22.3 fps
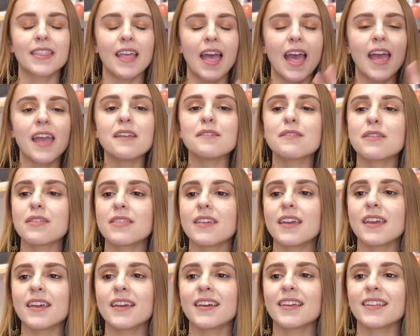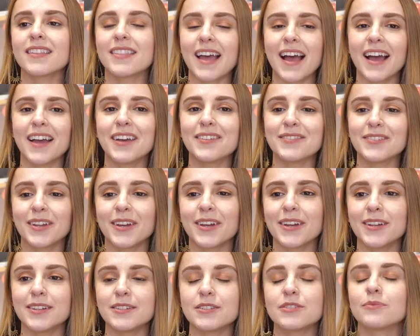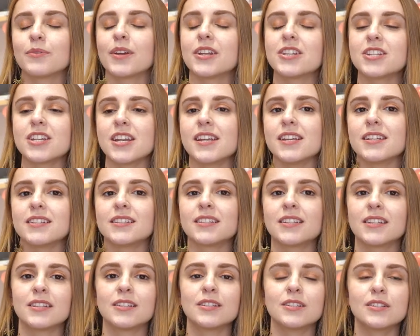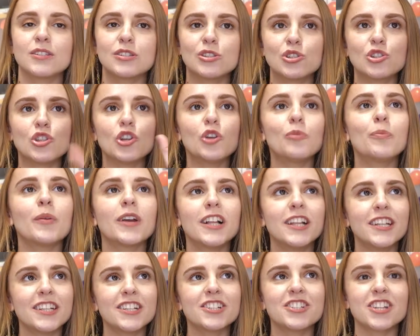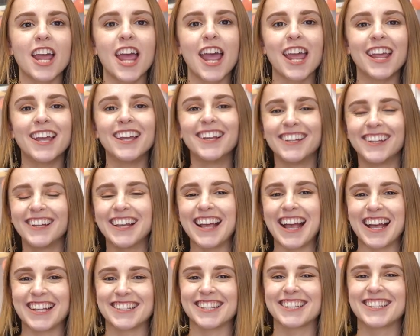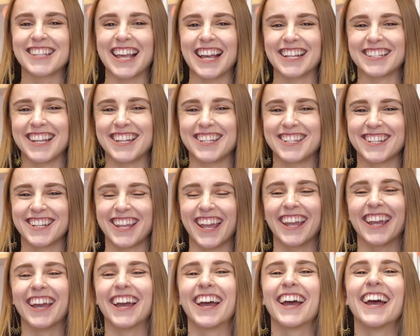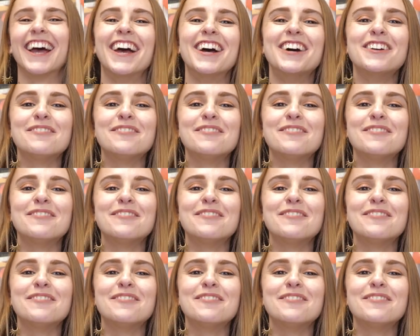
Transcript: The eighth thing that I've learned, which is super cliche as a sex educator,